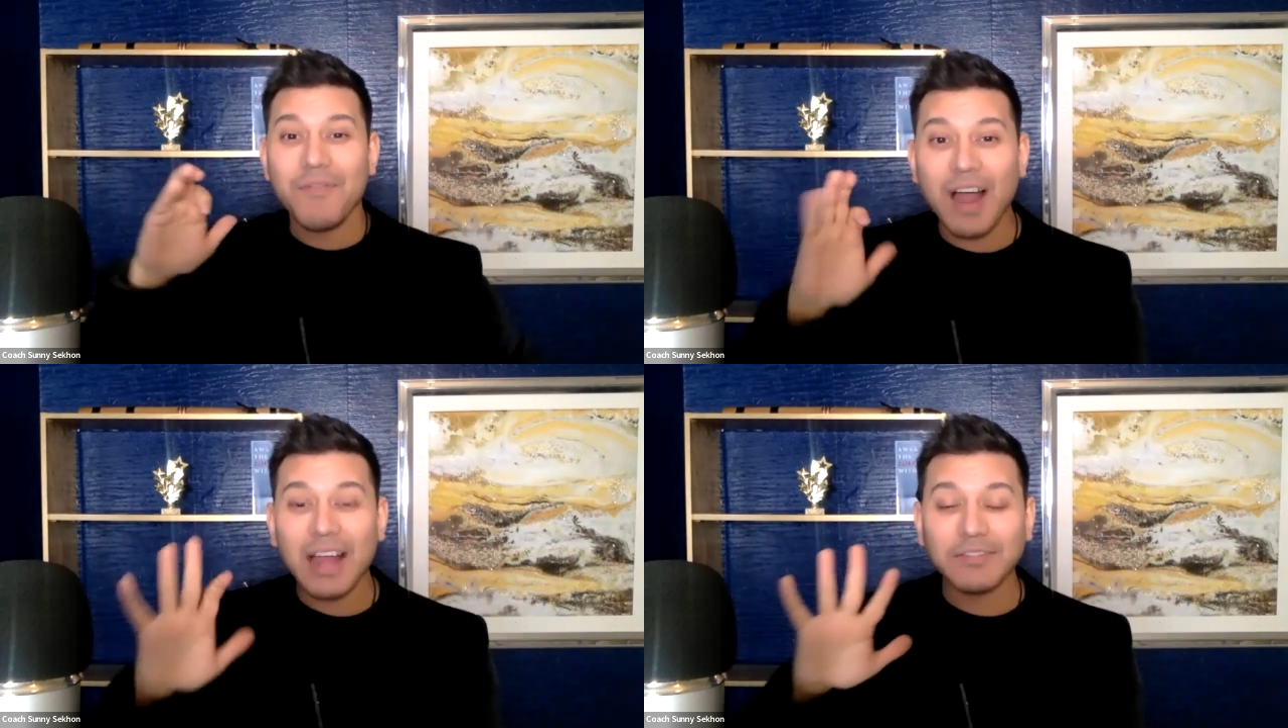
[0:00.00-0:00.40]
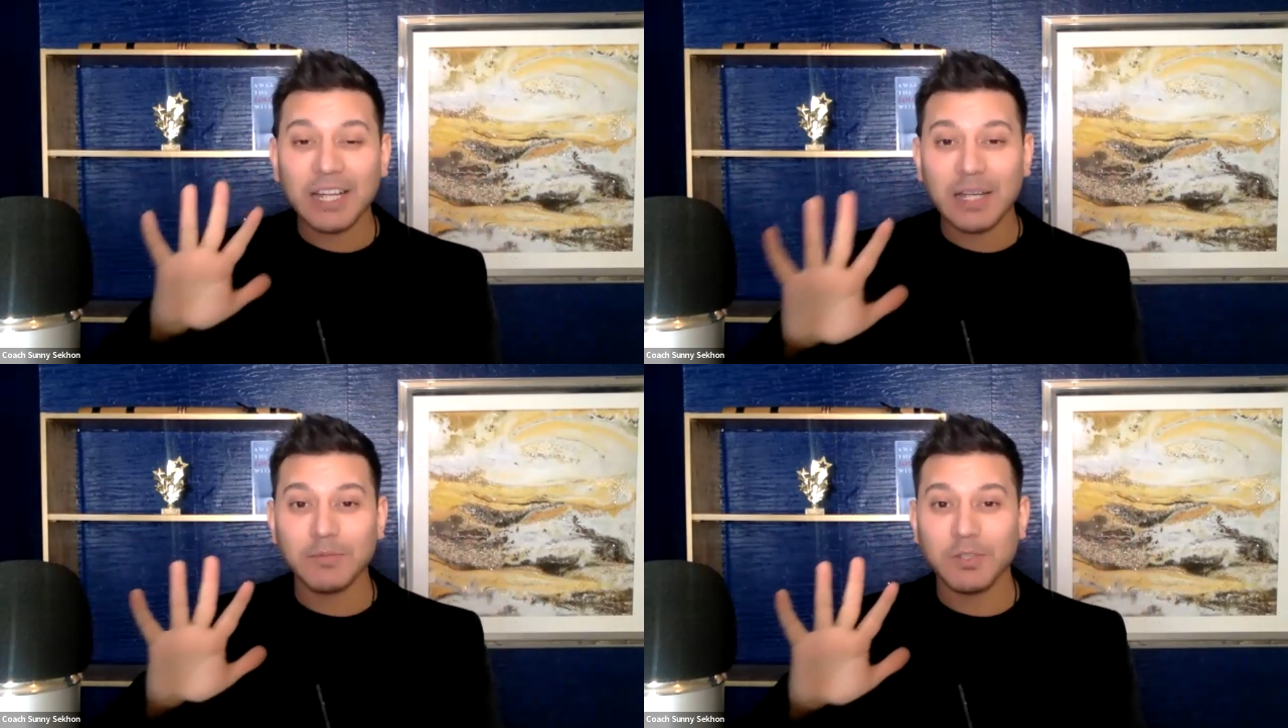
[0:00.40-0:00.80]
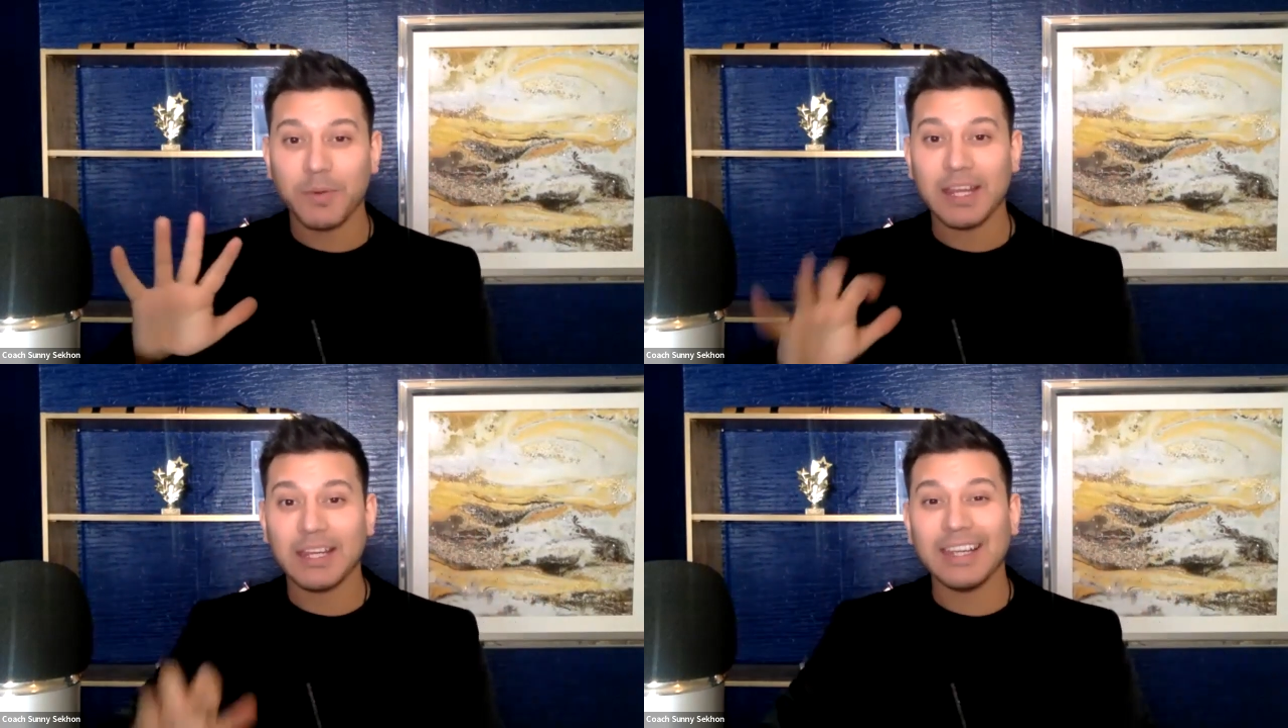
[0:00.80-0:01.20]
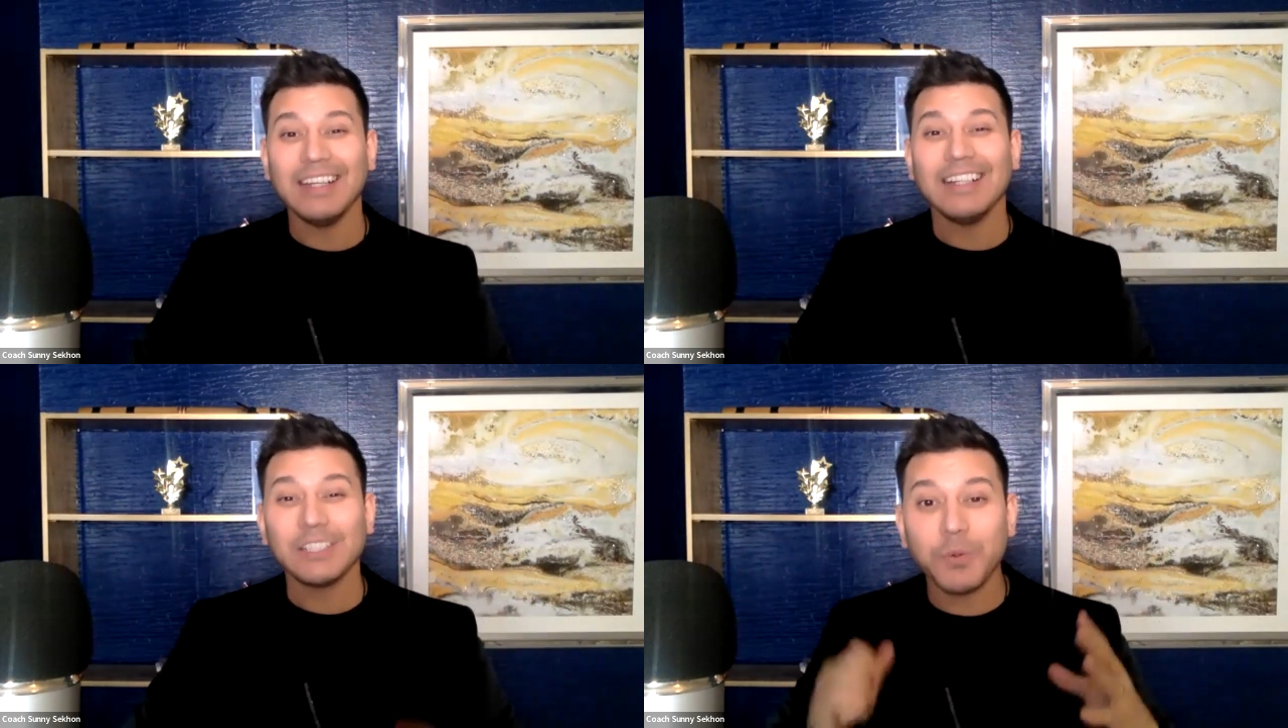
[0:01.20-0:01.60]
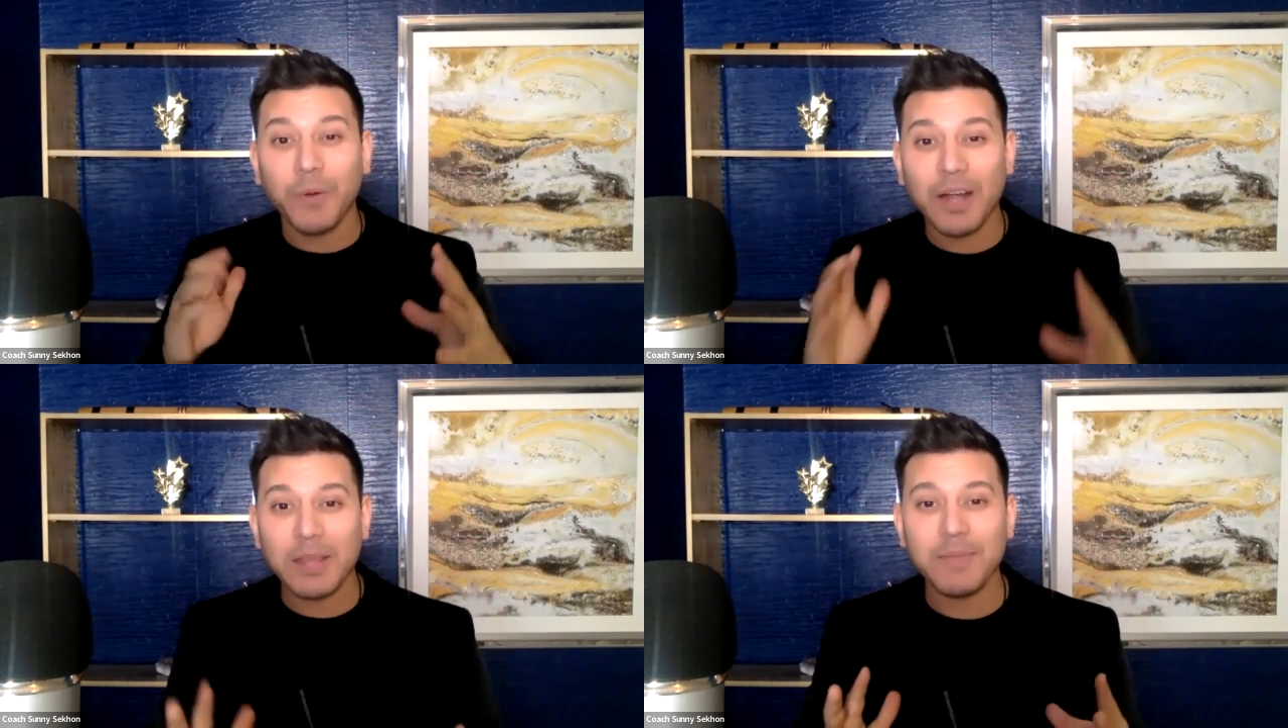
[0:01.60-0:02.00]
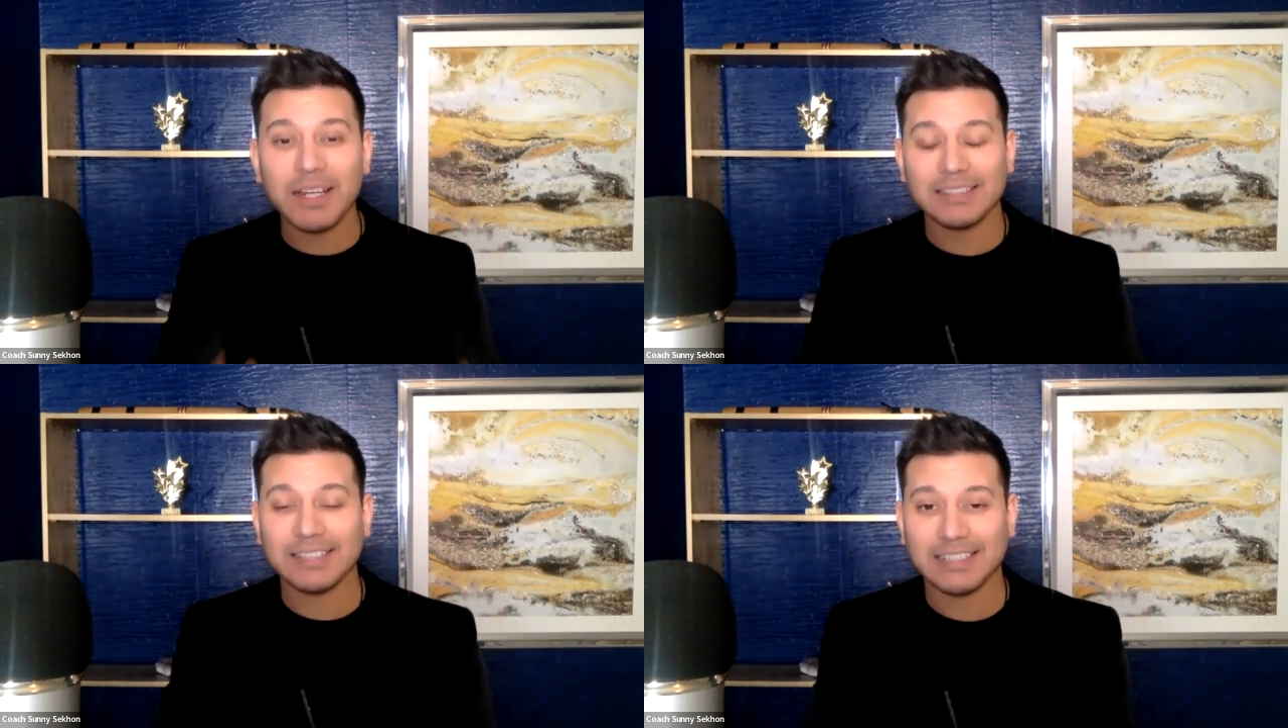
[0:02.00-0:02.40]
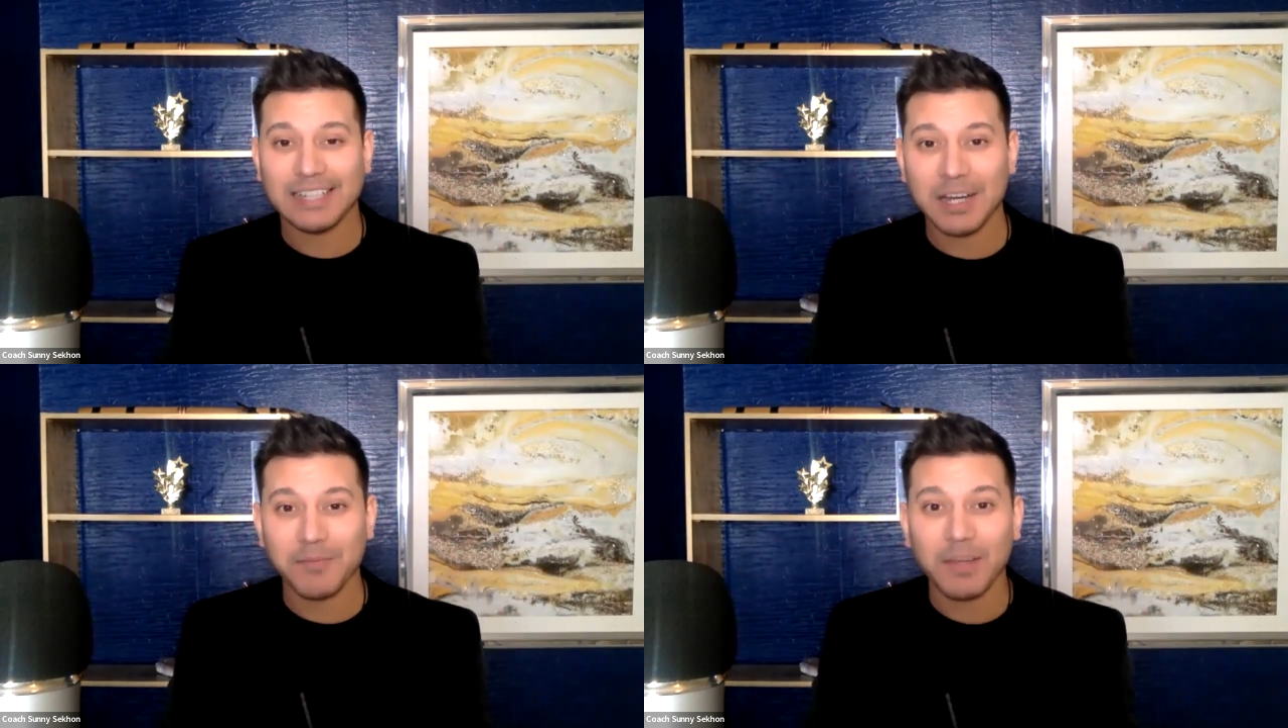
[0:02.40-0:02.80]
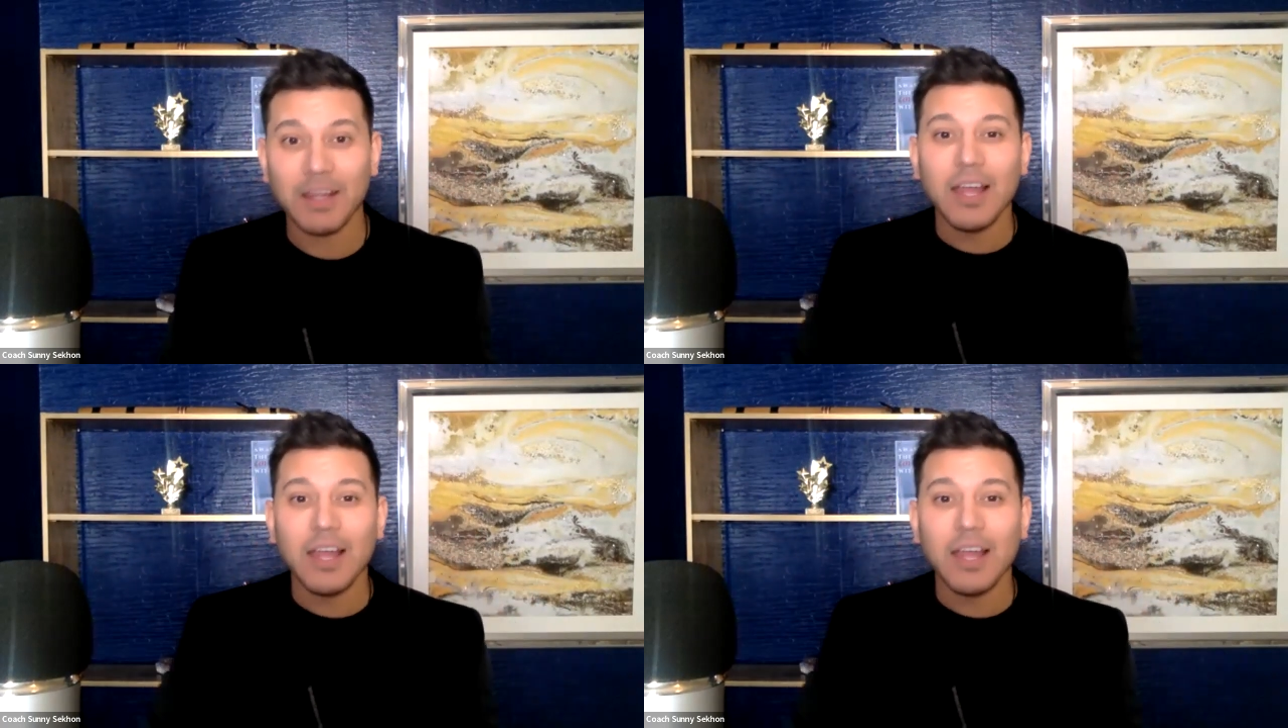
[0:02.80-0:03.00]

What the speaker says: 5 times a week, 20 minutes a time.